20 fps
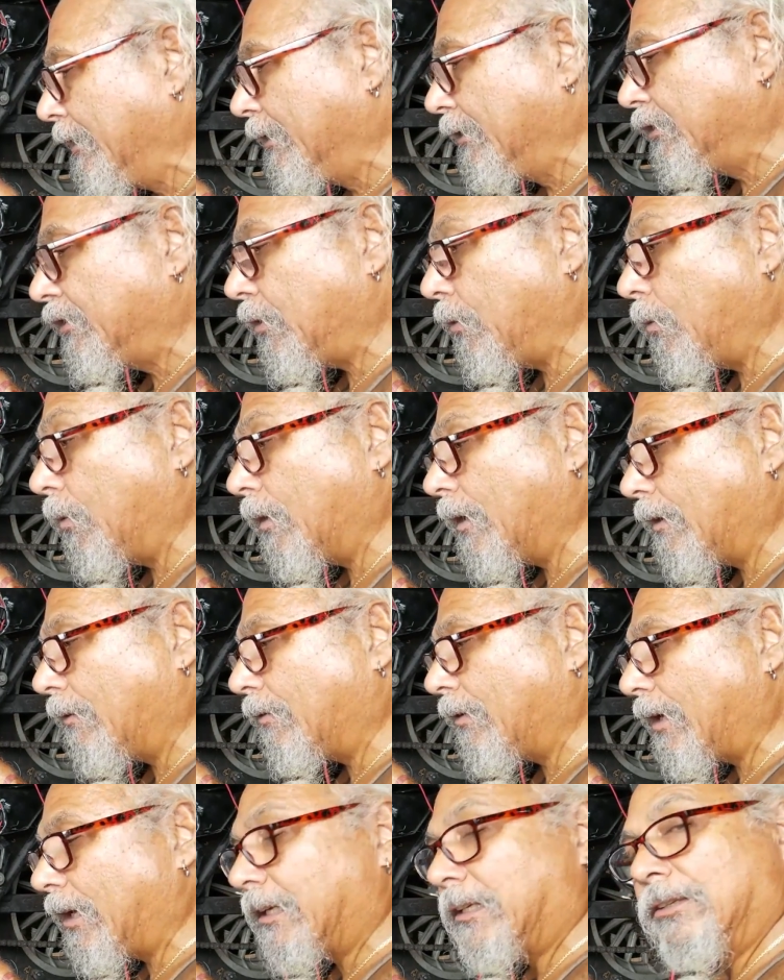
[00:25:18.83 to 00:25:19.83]
So
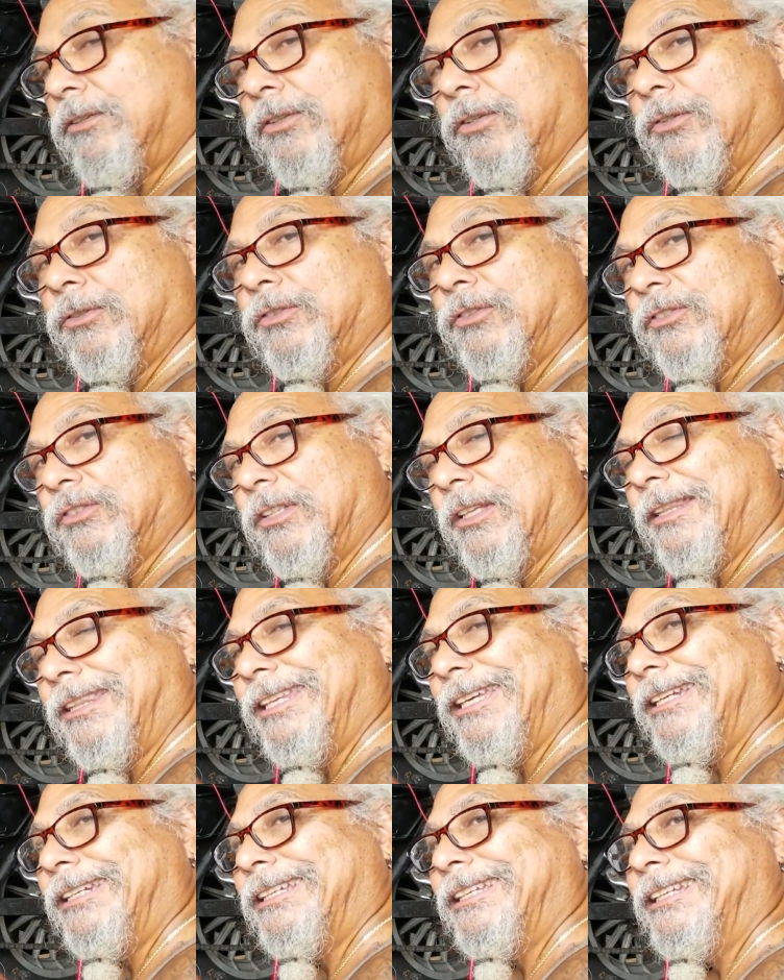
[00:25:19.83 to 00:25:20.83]
wherever I can use a
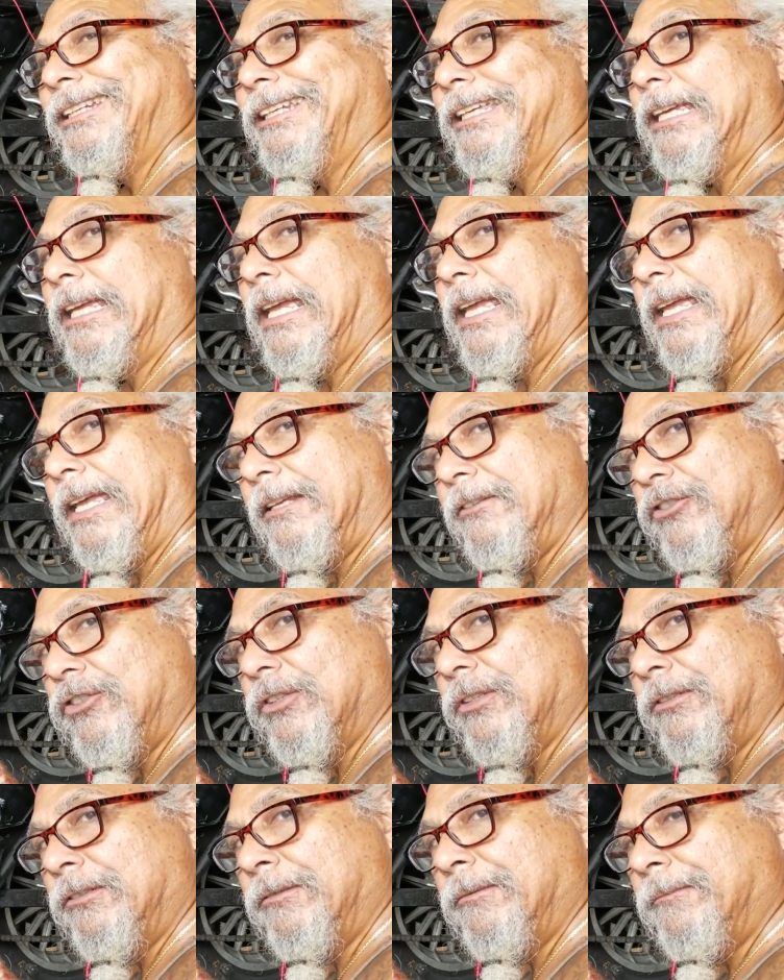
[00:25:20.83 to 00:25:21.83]
synthetic in the
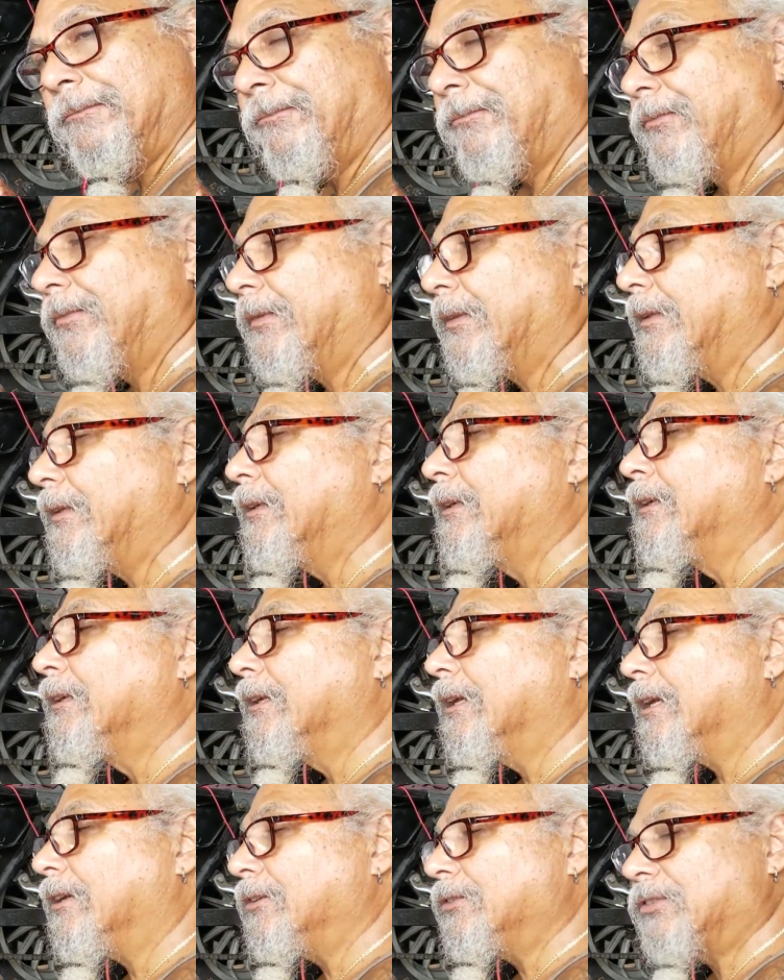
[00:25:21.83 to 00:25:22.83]
engine,
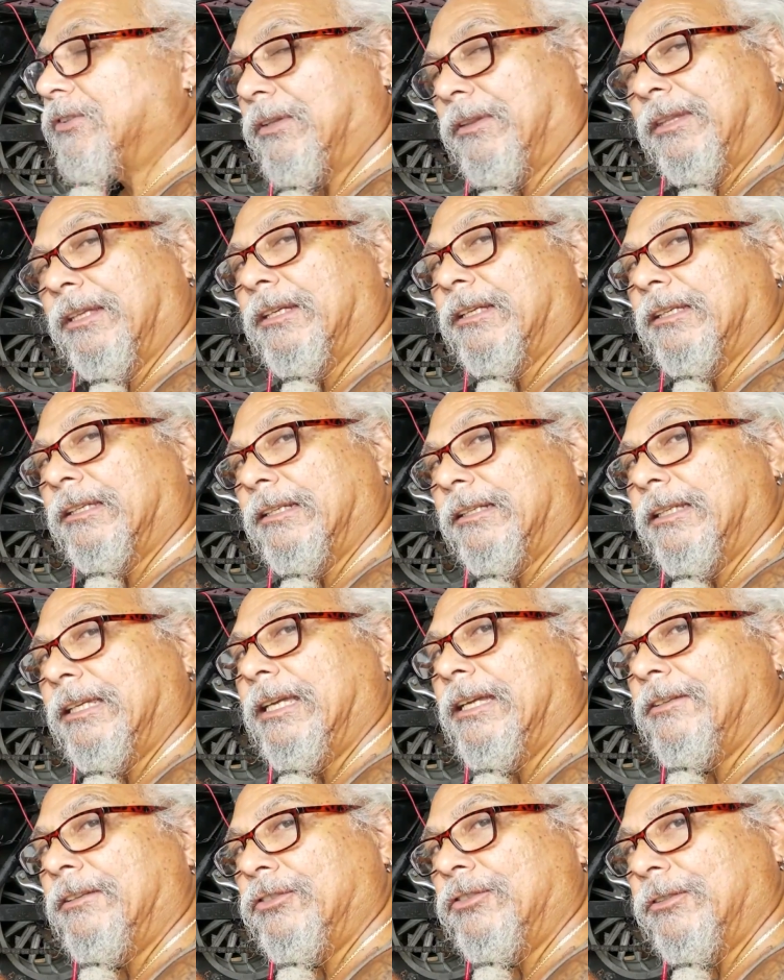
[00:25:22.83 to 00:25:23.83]
I use synthetic in
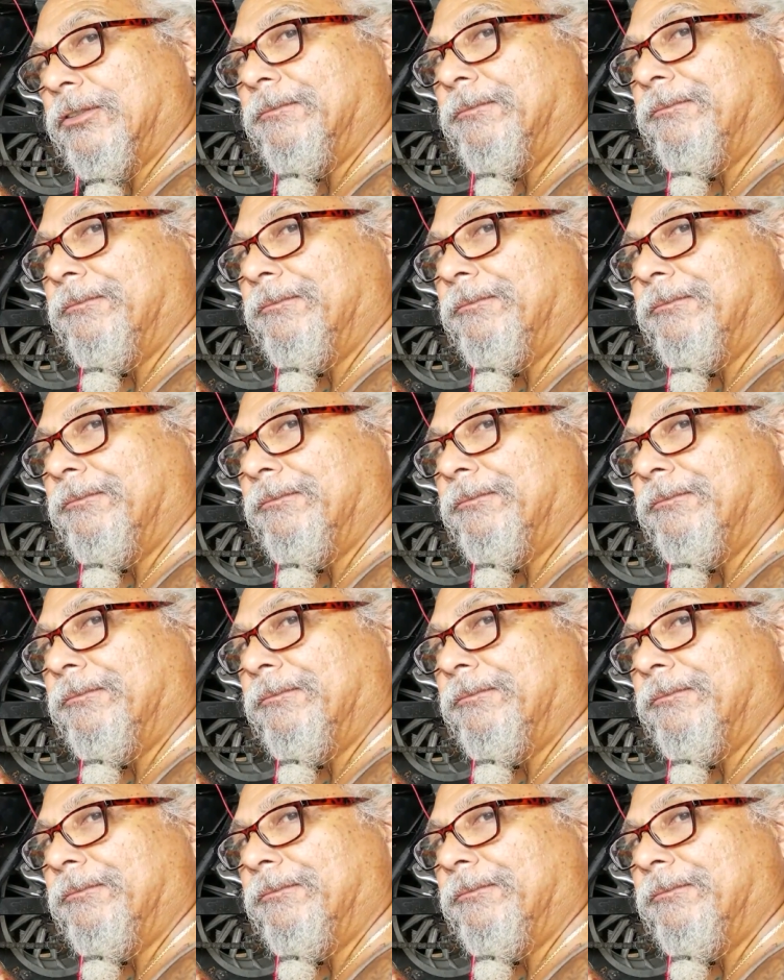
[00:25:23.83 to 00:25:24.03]
the engine.